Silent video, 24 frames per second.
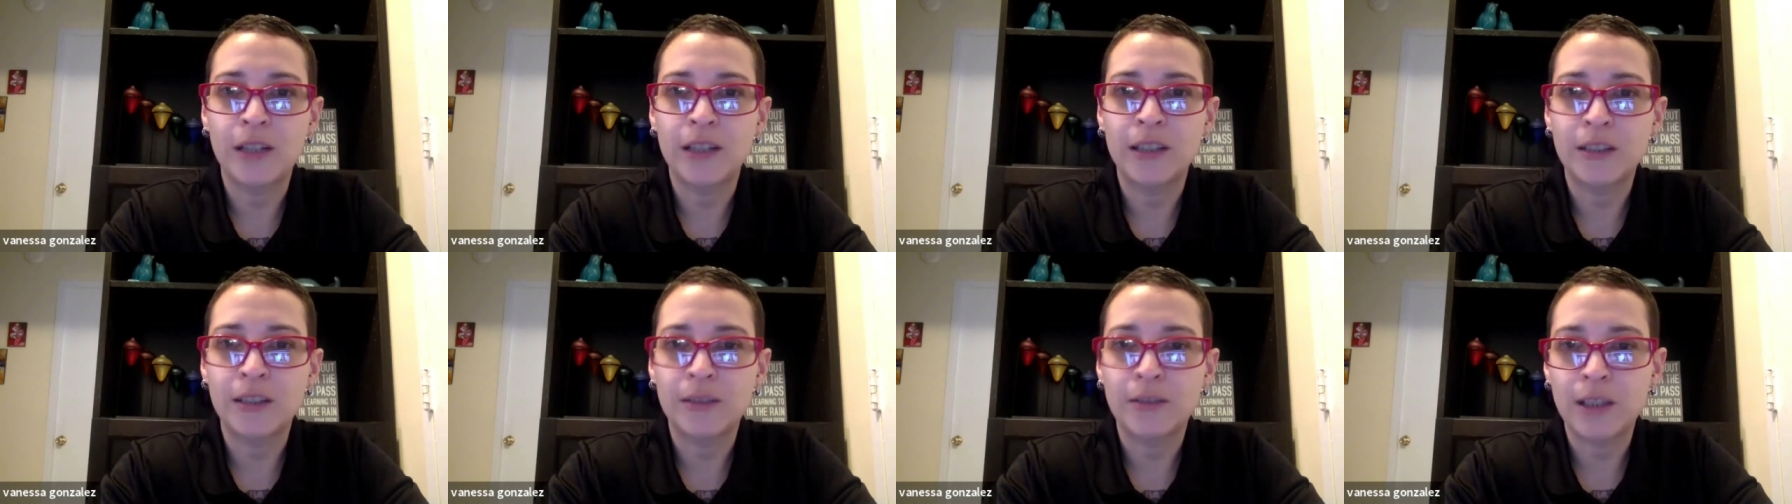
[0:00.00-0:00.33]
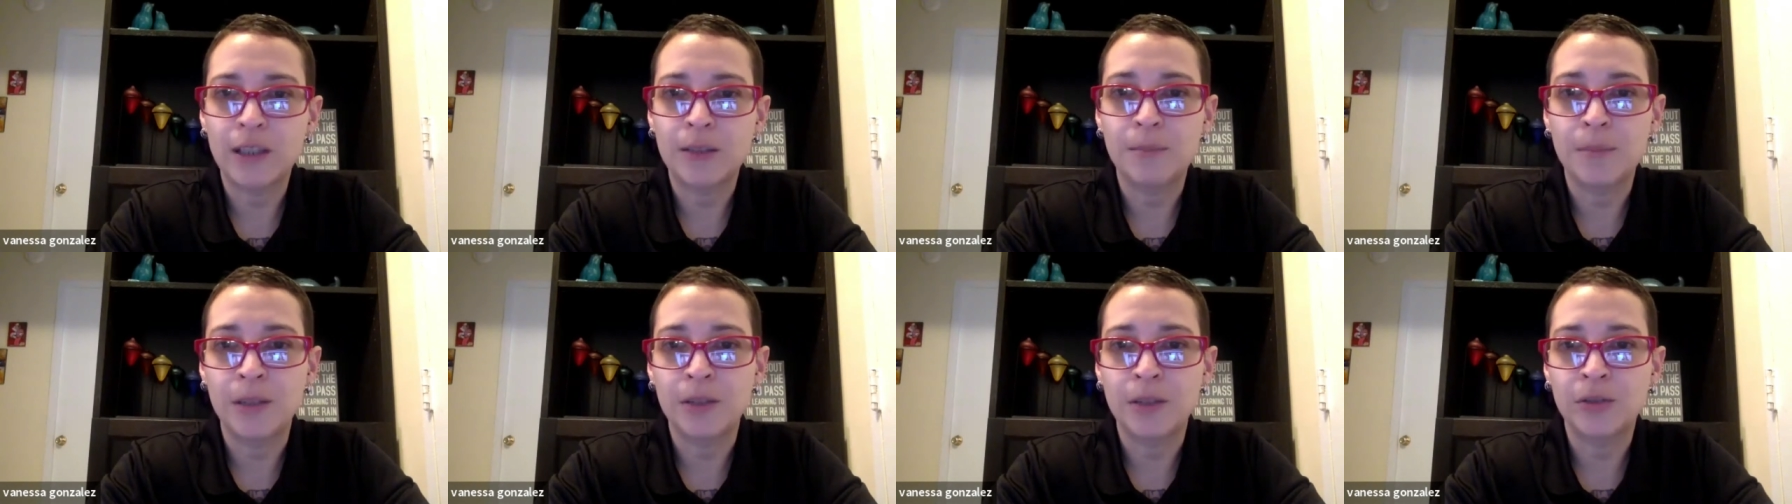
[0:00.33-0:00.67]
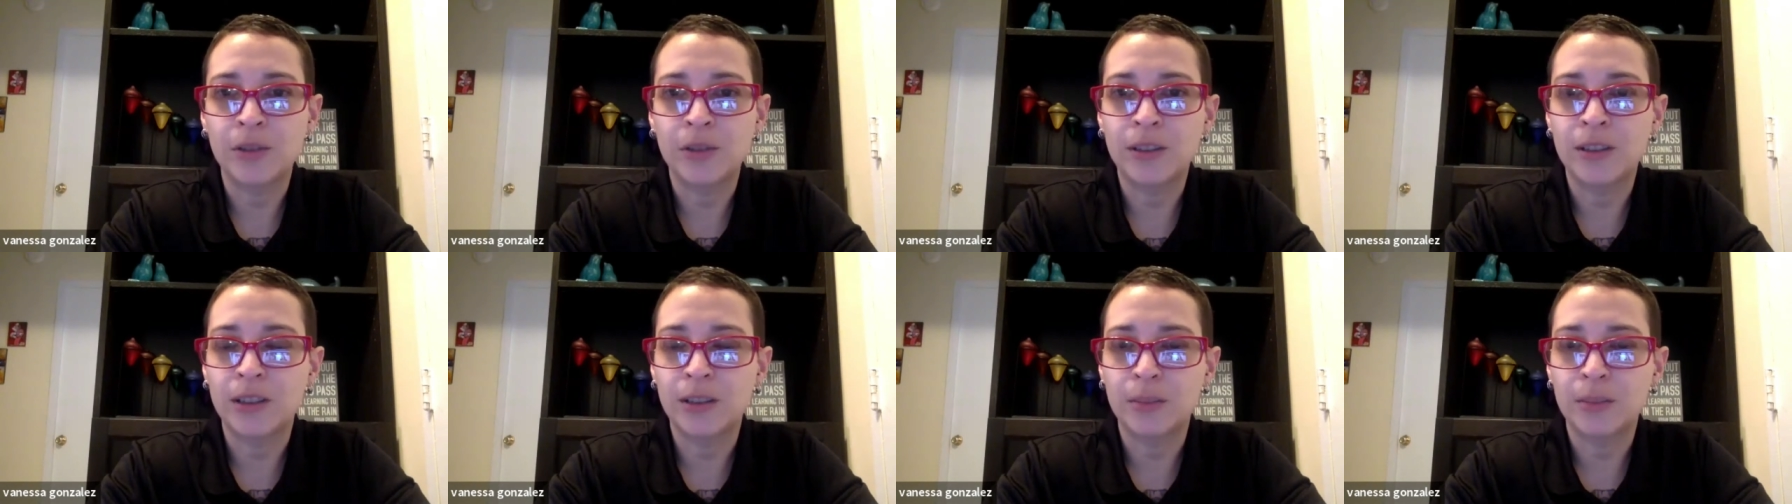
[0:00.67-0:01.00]
and
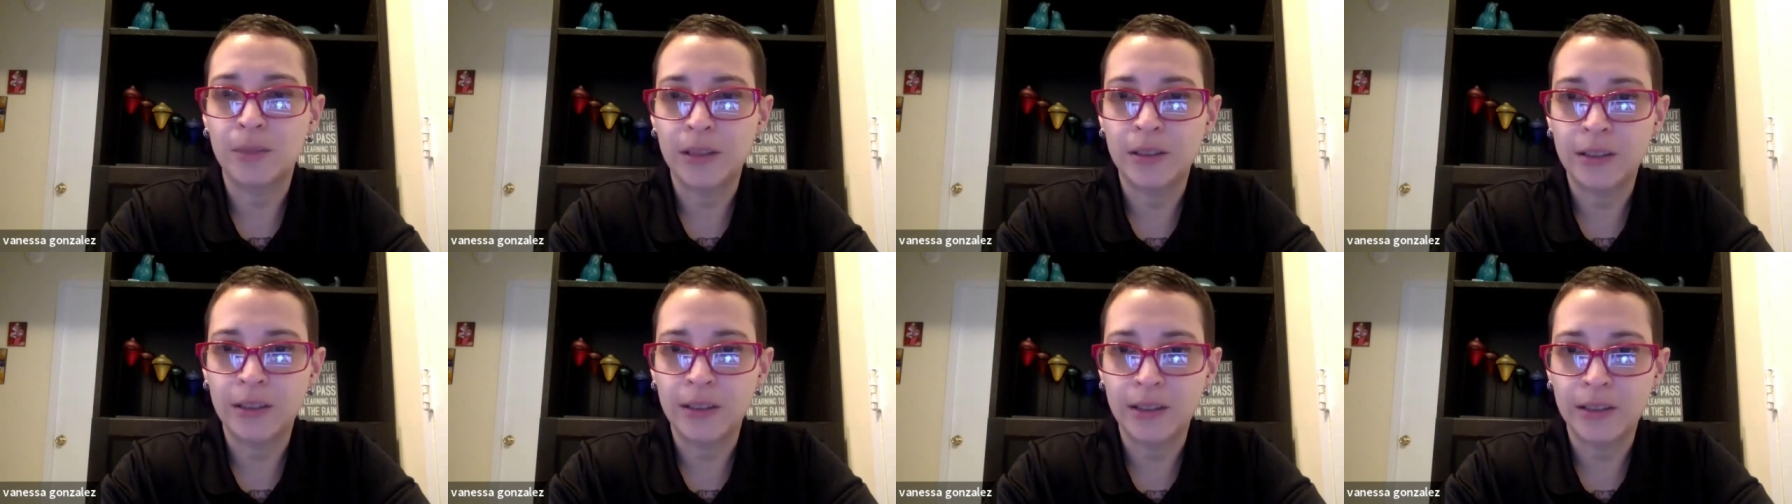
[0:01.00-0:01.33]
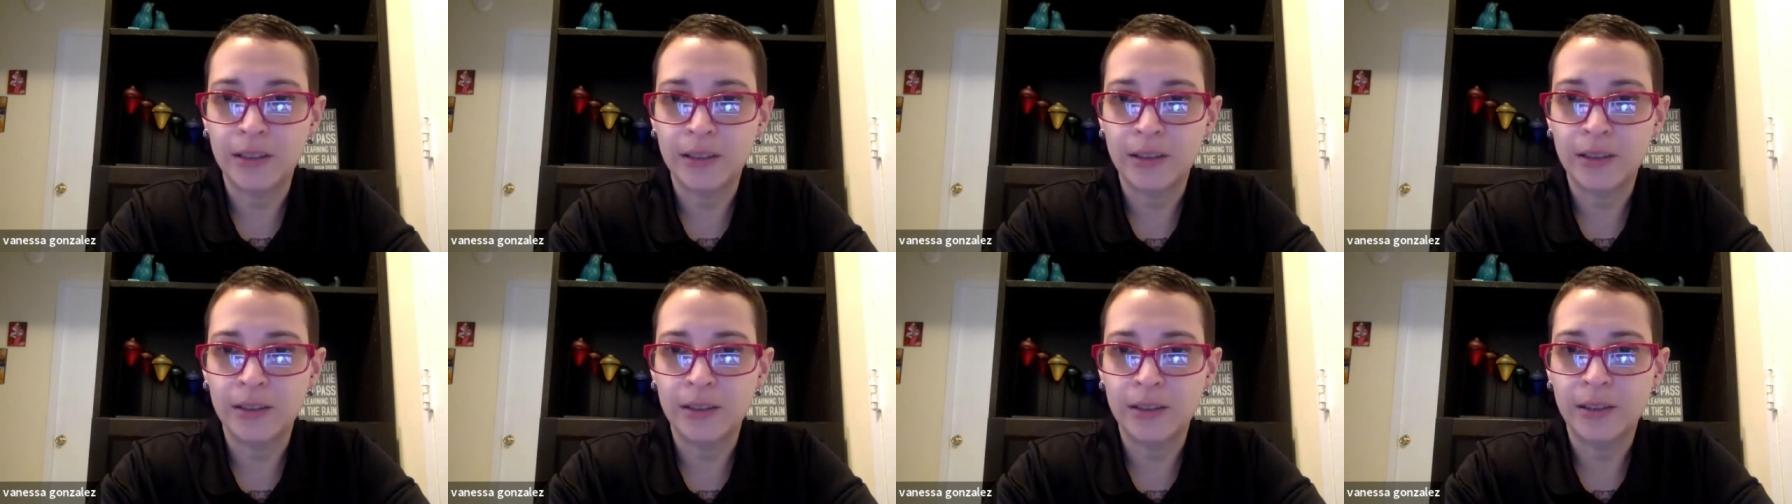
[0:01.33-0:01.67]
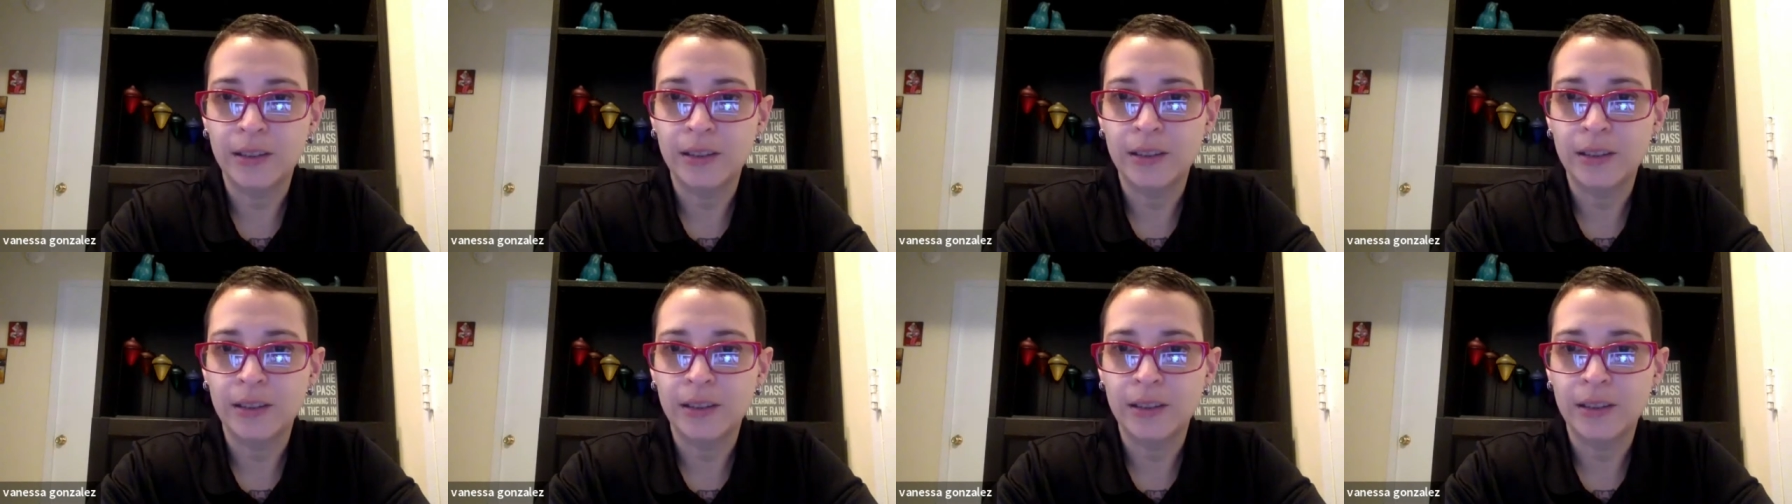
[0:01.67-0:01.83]
developmental disabilities.